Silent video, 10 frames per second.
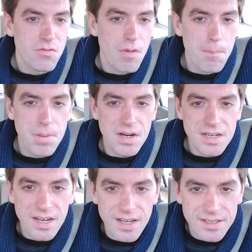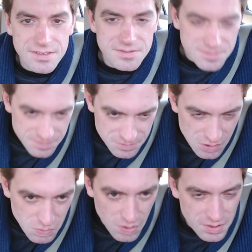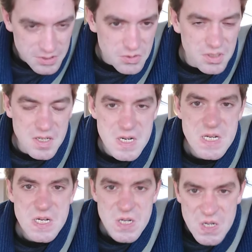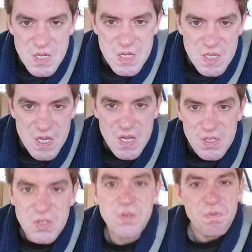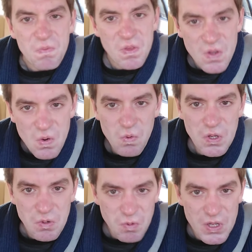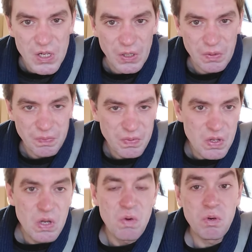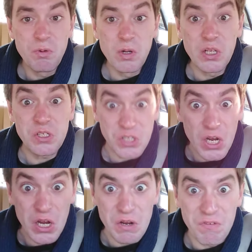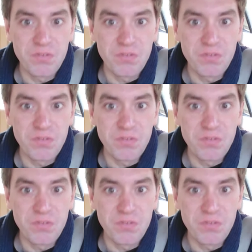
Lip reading: bug-eyed quality to it, like, yes, we will achieve.